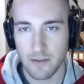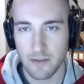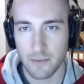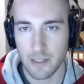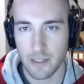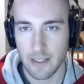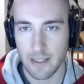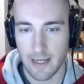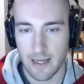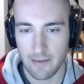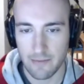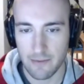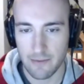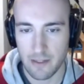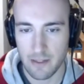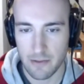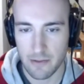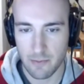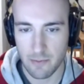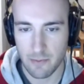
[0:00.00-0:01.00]
really have a
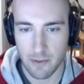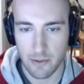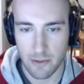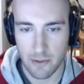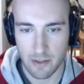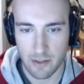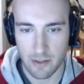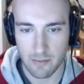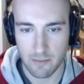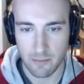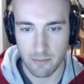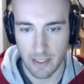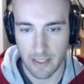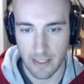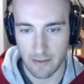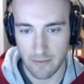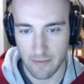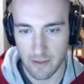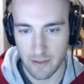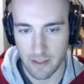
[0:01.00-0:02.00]
distribution
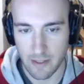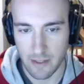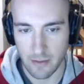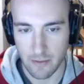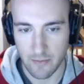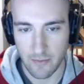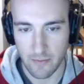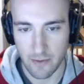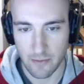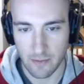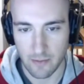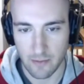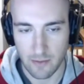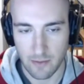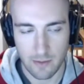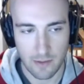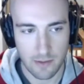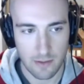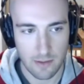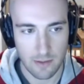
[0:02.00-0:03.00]
plan for the Yoda Phone.
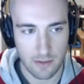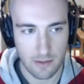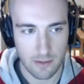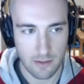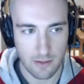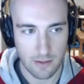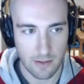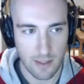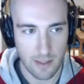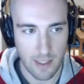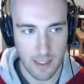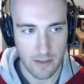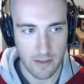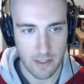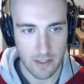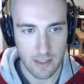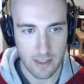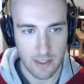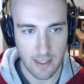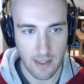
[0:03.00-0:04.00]
They
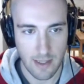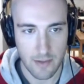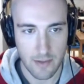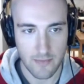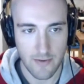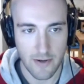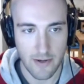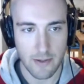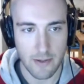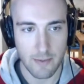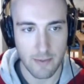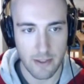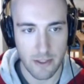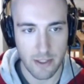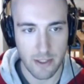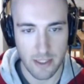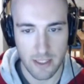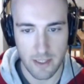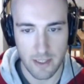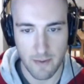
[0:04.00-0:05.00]
just that was very much
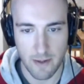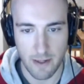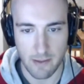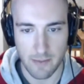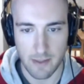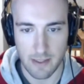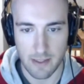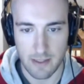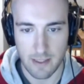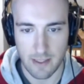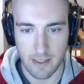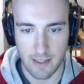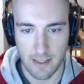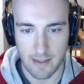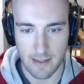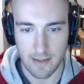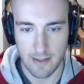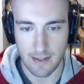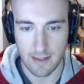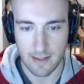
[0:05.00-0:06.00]
an experiment.
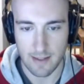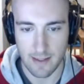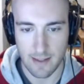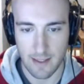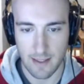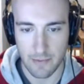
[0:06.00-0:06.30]
I think that they